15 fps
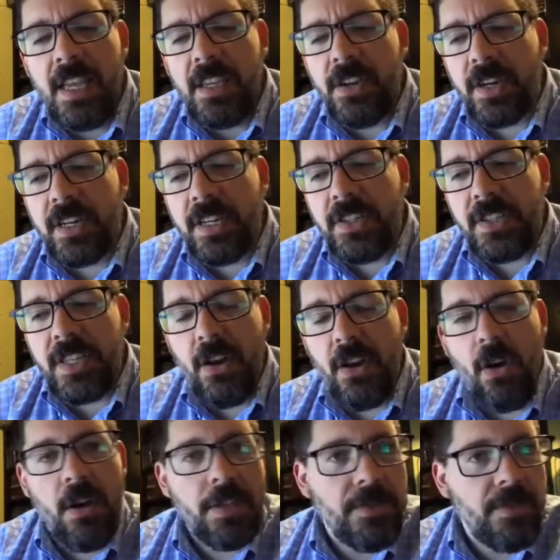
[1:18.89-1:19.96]
you're going to see
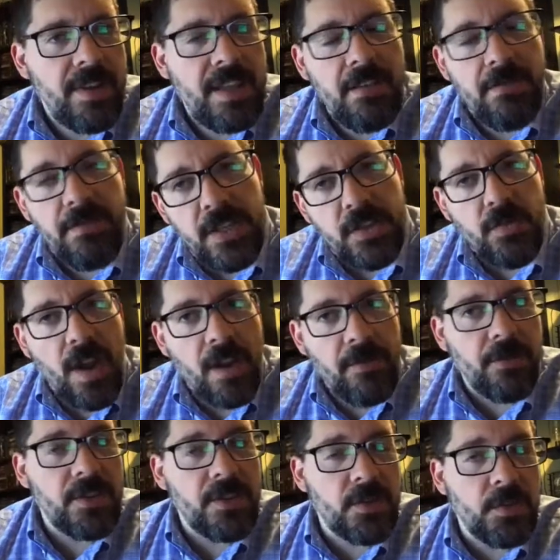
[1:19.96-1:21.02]
all three of these
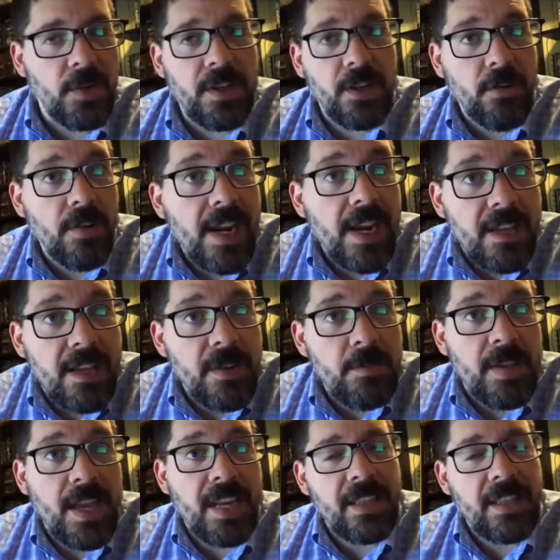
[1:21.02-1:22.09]
referenced when you're creating a
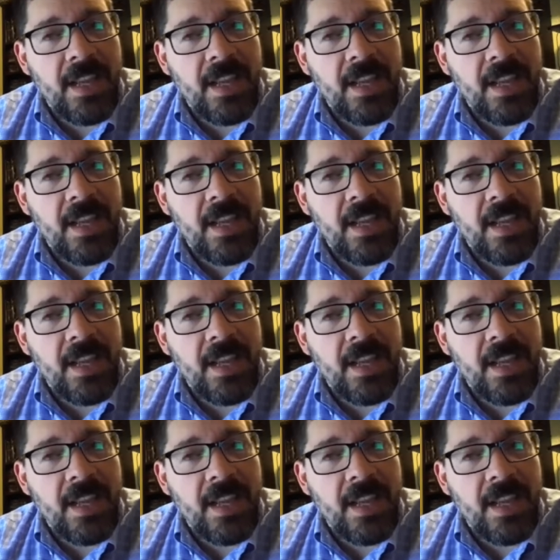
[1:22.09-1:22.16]
VPN.